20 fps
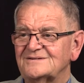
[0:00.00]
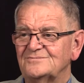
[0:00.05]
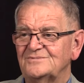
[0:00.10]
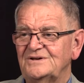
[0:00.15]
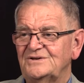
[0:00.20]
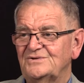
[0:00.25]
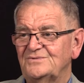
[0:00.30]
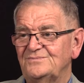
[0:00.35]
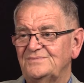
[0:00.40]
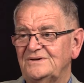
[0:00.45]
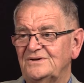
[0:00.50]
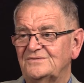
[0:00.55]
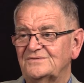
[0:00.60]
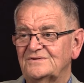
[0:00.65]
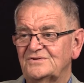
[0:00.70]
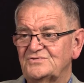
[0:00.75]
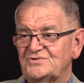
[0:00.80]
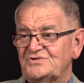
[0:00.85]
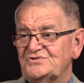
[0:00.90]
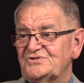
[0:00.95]
We could be on
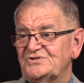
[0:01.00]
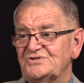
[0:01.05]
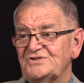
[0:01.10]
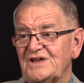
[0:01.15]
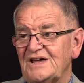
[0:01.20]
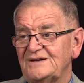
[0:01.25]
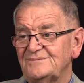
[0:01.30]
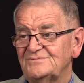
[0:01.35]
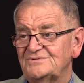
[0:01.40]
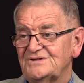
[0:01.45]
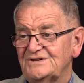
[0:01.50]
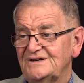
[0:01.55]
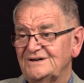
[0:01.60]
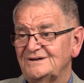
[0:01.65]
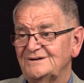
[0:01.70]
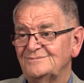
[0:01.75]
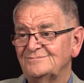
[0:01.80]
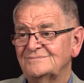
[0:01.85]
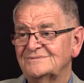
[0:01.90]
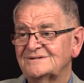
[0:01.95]
Christian name
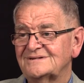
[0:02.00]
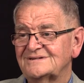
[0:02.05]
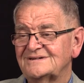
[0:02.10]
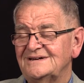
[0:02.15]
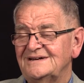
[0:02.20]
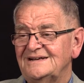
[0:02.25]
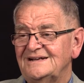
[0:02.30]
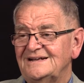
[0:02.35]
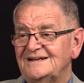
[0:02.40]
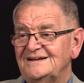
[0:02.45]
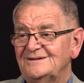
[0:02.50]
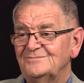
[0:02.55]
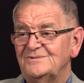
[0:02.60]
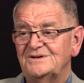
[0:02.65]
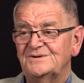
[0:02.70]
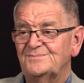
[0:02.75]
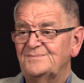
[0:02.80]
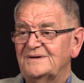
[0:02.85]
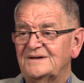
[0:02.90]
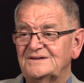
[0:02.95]
terms. We
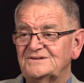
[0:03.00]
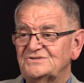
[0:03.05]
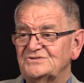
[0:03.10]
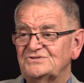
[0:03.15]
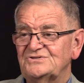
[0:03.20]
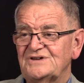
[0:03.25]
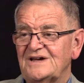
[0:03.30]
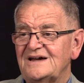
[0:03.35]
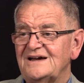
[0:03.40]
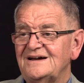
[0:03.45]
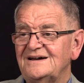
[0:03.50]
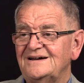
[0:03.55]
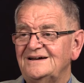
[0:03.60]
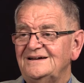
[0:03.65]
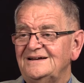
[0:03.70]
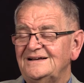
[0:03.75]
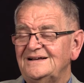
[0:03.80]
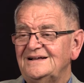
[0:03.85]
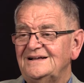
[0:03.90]
could begin to share